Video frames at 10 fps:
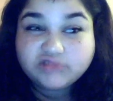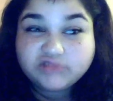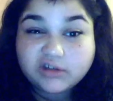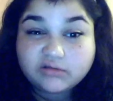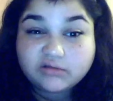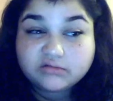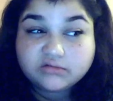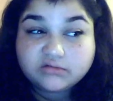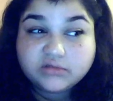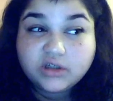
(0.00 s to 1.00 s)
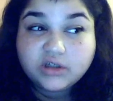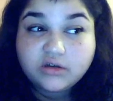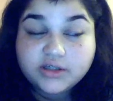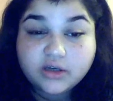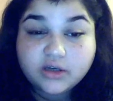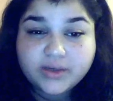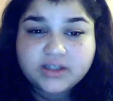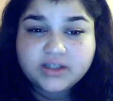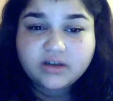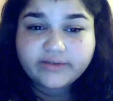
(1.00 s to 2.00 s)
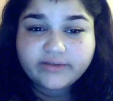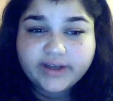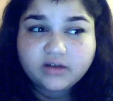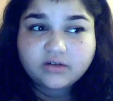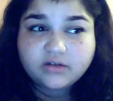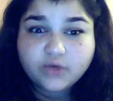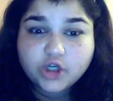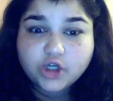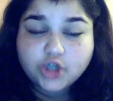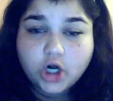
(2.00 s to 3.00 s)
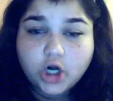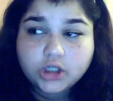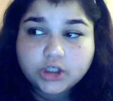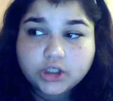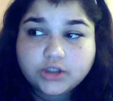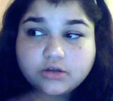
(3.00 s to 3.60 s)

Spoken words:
So, it's like a waste of, like, $300.